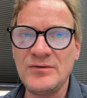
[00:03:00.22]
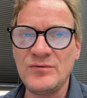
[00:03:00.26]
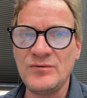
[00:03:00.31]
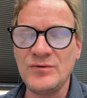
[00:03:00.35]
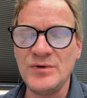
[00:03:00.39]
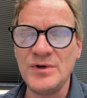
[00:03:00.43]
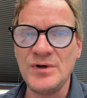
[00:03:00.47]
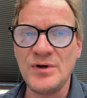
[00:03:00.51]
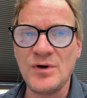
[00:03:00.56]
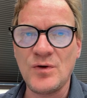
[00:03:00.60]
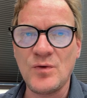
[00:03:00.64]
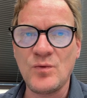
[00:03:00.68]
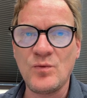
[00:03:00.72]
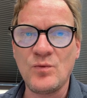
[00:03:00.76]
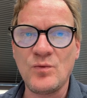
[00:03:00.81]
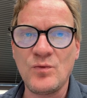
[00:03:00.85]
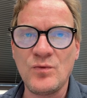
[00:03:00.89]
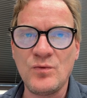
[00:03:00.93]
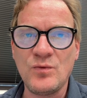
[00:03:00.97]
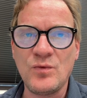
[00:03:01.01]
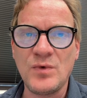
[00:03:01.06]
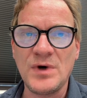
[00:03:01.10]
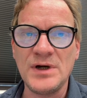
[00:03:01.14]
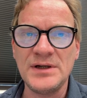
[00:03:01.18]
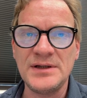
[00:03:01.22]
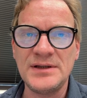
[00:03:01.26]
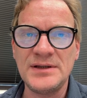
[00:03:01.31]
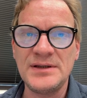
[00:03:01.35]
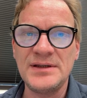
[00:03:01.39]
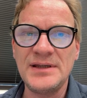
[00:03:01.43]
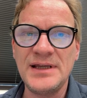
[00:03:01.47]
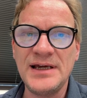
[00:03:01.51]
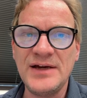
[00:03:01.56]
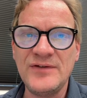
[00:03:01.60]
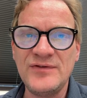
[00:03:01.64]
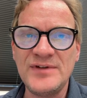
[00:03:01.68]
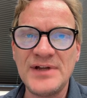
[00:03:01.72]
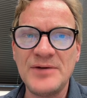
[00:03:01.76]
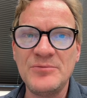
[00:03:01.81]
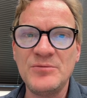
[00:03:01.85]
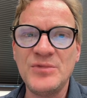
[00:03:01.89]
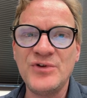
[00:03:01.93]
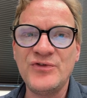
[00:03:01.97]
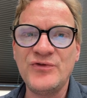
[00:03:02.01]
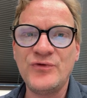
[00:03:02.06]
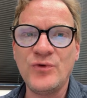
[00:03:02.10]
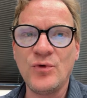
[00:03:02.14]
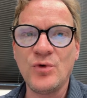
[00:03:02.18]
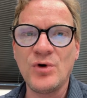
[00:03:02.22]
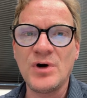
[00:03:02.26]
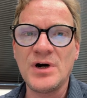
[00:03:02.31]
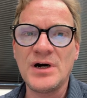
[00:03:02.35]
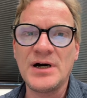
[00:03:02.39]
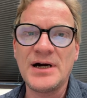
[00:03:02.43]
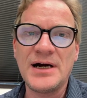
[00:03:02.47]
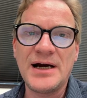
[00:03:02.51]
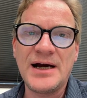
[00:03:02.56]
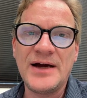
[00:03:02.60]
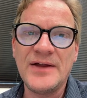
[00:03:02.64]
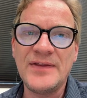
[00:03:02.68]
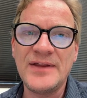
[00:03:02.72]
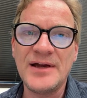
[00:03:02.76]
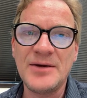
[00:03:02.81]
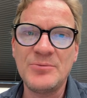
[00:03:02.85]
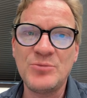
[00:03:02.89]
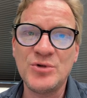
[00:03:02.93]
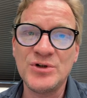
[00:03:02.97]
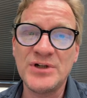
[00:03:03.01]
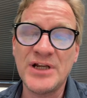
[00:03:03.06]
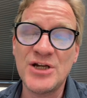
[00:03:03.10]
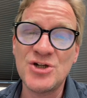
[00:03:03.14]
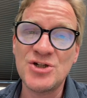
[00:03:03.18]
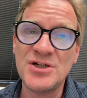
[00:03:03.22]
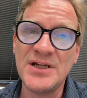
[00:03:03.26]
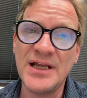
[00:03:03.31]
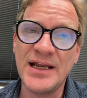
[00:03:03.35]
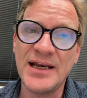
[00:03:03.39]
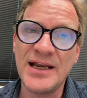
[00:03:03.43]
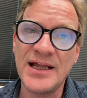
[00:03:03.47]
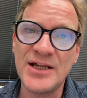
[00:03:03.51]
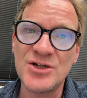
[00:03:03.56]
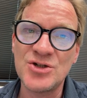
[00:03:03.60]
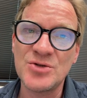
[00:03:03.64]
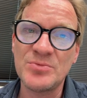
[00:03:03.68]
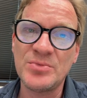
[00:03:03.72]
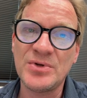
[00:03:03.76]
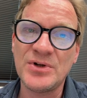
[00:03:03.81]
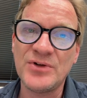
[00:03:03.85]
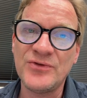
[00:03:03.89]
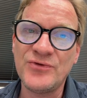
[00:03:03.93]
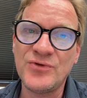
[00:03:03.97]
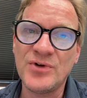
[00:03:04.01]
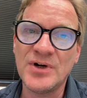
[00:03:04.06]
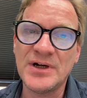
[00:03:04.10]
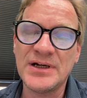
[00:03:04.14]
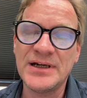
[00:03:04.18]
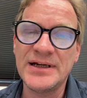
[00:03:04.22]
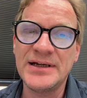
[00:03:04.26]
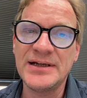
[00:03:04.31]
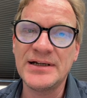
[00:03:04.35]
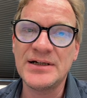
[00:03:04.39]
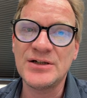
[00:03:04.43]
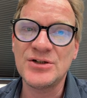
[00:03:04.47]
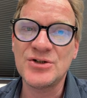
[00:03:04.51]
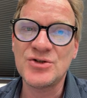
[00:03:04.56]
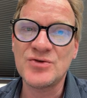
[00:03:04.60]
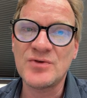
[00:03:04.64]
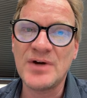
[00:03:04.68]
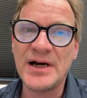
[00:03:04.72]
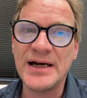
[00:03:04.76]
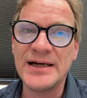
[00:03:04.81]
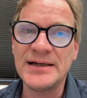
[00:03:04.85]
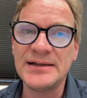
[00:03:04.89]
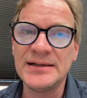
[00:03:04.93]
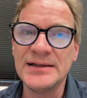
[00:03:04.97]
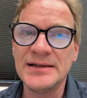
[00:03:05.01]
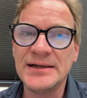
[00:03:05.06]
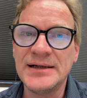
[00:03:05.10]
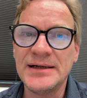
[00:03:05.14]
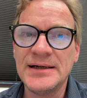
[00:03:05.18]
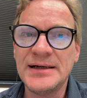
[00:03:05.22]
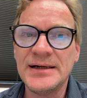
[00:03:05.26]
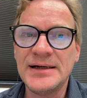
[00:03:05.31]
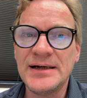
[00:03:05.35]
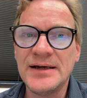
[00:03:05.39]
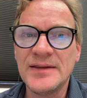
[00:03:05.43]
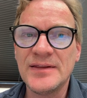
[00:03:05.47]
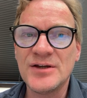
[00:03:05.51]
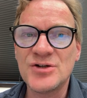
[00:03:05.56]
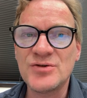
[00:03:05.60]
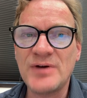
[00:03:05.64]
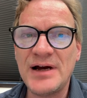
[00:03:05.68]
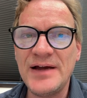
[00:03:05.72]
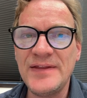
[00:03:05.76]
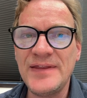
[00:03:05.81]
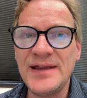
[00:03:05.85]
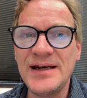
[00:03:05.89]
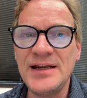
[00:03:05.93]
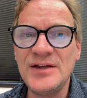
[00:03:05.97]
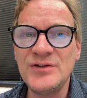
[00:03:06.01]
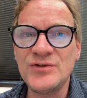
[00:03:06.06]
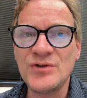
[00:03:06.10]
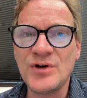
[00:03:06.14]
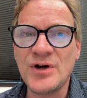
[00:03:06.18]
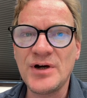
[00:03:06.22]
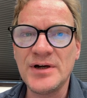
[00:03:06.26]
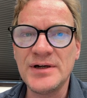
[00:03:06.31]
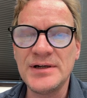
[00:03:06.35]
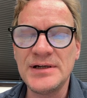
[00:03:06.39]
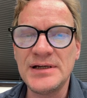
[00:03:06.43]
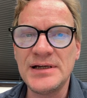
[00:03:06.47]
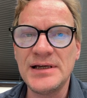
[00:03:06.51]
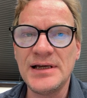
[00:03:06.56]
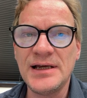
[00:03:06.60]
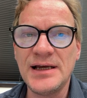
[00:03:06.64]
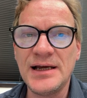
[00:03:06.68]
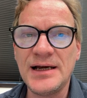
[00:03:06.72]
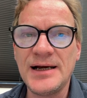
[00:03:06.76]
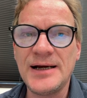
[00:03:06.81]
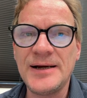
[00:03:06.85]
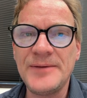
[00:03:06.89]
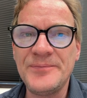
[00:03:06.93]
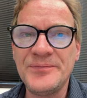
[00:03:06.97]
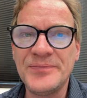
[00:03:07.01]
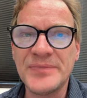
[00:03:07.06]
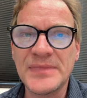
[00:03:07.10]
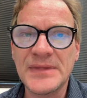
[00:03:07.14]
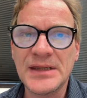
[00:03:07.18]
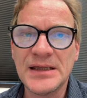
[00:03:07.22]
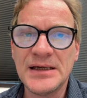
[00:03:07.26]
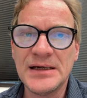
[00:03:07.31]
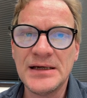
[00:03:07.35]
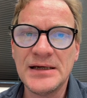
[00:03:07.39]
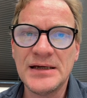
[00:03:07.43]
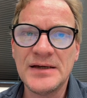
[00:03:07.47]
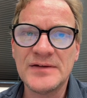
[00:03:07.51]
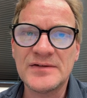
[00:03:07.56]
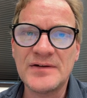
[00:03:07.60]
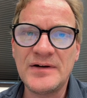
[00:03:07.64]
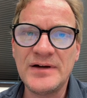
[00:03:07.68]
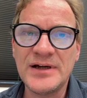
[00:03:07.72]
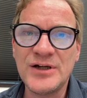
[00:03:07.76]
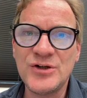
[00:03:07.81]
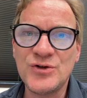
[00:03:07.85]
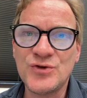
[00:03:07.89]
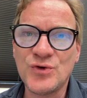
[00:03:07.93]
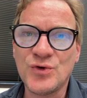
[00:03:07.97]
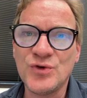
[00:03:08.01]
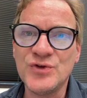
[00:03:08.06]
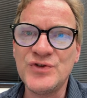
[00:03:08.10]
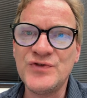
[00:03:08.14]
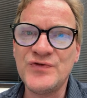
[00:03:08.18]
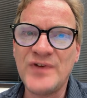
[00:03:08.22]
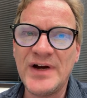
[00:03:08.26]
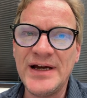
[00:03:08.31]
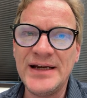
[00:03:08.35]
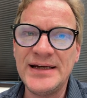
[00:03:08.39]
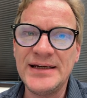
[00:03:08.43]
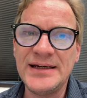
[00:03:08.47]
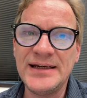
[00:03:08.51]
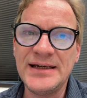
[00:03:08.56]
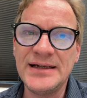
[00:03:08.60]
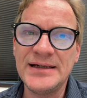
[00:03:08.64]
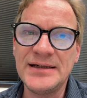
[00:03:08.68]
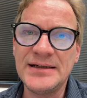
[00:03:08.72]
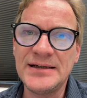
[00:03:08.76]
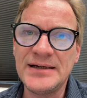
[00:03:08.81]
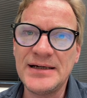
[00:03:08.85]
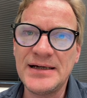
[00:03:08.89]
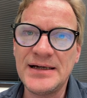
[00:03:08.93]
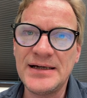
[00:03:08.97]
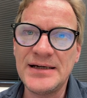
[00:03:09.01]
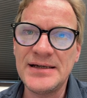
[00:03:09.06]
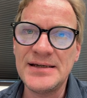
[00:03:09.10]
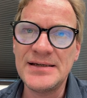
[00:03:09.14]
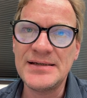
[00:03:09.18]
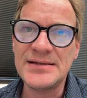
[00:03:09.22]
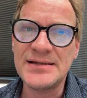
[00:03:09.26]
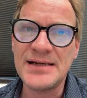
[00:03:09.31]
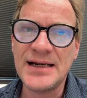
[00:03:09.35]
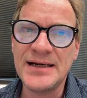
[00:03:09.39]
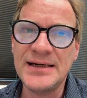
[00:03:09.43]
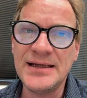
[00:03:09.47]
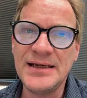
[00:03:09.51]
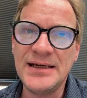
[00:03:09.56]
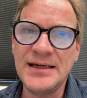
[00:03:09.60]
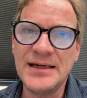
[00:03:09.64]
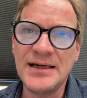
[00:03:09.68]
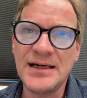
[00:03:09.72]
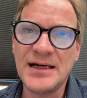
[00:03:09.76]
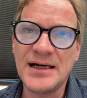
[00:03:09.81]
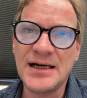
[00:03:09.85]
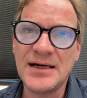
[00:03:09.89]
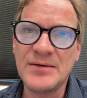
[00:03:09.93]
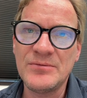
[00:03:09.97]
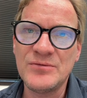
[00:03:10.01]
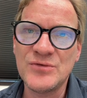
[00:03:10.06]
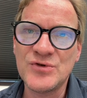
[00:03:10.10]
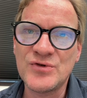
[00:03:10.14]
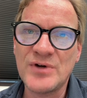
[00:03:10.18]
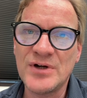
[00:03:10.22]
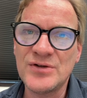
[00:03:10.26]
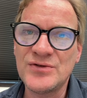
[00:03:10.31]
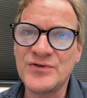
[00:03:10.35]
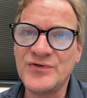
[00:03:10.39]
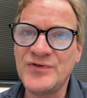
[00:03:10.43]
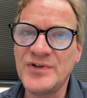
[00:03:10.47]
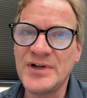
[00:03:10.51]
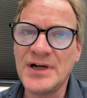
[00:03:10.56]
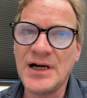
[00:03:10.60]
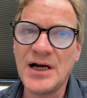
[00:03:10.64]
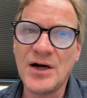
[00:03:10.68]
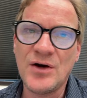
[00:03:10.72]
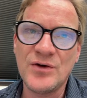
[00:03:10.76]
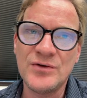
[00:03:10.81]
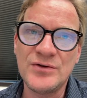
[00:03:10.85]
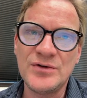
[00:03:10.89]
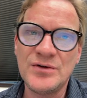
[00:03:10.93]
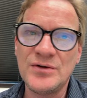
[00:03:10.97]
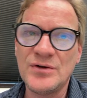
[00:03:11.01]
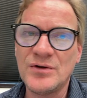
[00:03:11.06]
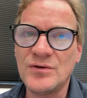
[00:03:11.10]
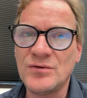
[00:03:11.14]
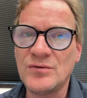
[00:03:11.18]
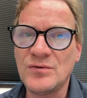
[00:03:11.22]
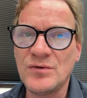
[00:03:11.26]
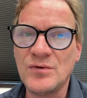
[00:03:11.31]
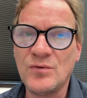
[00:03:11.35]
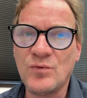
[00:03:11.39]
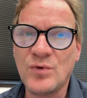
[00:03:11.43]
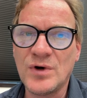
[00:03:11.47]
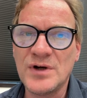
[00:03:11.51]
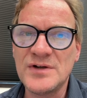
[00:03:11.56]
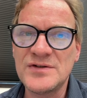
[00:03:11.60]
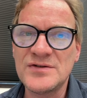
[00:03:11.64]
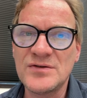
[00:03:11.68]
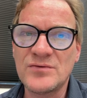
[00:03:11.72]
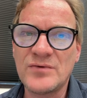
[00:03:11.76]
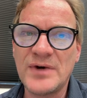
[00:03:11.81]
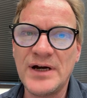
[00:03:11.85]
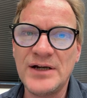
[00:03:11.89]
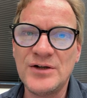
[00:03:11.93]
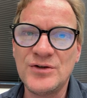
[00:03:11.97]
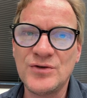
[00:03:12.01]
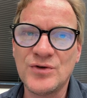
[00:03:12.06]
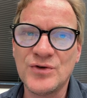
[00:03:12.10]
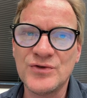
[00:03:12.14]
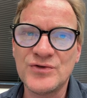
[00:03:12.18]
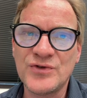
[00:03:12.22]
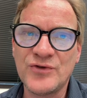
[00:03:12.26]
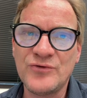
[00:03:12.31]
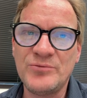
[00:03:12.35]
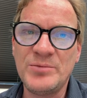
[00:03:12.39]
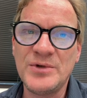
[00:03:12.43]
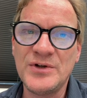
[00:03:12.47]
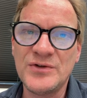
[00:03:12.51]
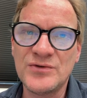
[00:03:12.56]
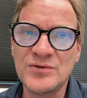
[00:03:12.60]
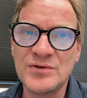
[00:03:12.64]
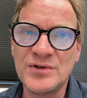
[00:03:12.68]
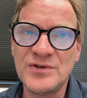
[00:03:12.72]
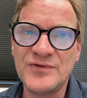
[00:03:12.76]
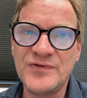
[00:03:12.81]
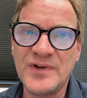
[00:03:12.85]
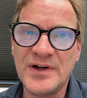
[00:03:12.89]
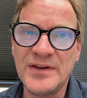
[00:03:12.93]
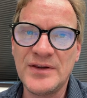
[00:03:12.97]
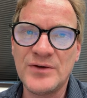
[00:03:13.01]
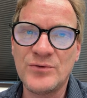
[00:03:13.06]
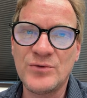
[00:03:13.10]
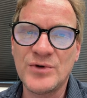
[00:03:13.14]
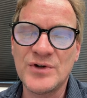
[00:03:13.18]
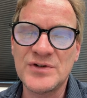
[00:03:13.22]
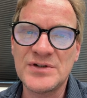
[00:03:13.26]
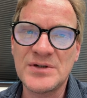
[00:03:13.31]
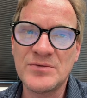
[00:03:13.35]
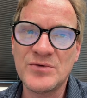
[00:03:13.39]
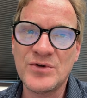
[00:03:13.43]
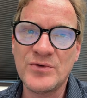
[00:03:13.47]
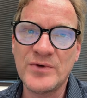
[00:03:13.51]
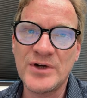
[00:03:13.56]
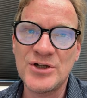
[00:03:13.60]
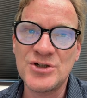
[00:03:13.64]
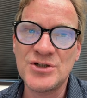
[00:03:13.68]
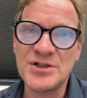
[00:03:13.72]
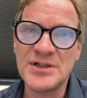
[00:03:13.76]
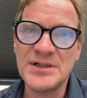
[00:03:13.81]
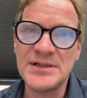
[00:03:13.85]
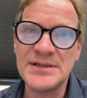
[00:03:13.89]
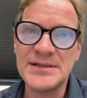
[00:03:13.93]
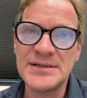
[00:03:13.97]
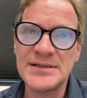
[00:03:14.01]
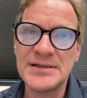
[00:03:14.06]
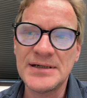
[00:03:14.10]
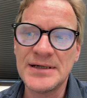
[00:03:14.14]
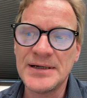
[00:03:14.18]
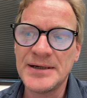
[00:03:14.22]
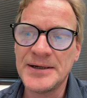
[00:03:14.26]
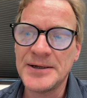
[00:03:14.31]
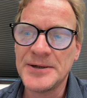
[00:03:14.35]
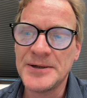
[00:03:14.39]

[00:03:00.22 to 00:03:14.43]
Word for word: you know, what they've done before. Are they potentially eligible for a clinical trial? The trial that he's on, it's kind of like a dose-finding study, try to figure out, you know, what is the right dose of Belzutifan. There were some questions.